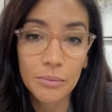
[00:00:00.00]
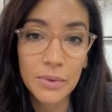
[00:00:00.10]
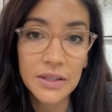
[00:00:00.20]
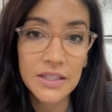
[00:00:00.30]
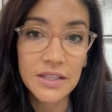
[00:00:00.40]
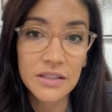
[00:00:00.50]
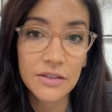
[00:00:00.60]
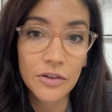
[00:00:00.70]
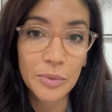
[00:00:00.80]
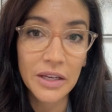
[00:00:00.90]
but this is
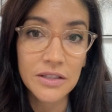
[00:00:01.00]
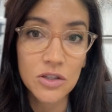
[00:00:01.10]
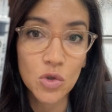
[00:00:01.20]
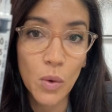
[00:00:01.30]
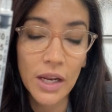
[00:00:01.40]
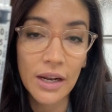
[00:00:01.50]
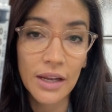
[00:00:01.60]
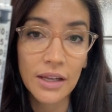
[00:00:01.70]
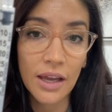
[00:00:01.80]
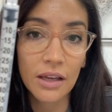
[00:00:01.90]
different because it's
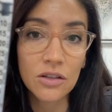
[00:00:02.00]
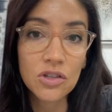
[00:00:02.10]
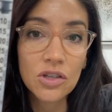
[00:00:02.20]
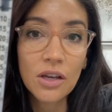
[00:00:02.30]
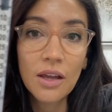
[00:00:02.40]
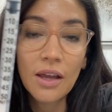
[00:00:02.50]
29 gauge